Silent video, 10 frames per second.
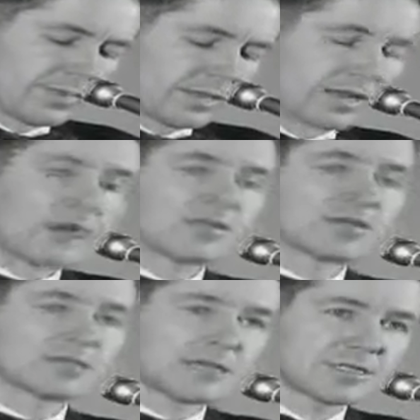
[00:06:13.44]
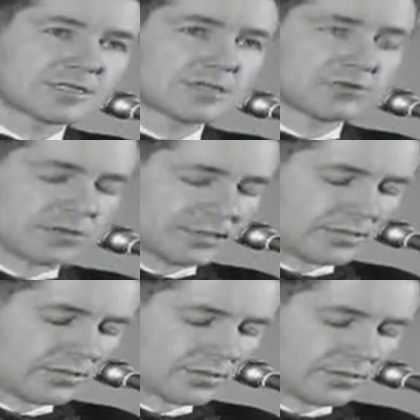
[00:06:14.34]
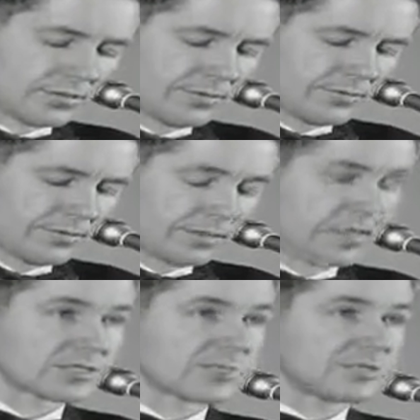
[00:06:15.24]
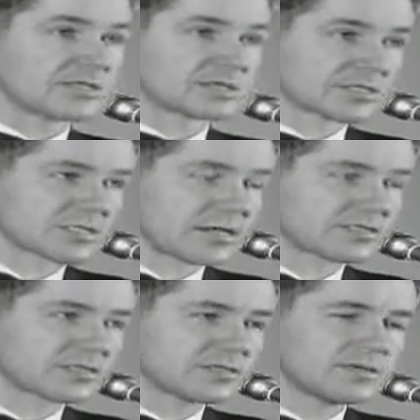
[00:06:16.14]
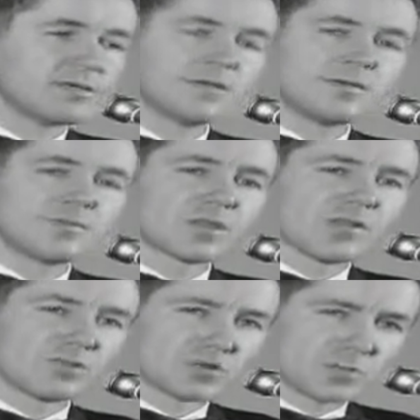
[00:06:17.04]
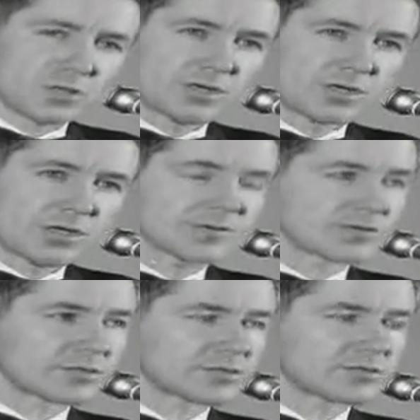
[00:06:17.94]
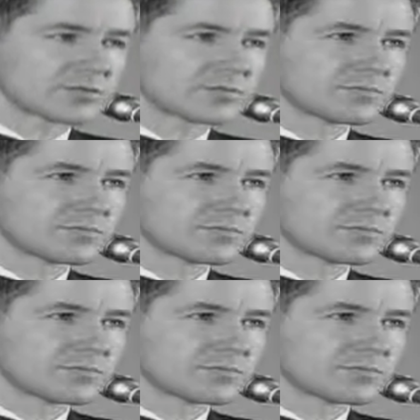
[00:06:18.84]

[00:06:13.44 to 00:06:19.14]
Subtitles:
And I think attesting to this has been the success of North American agriculture.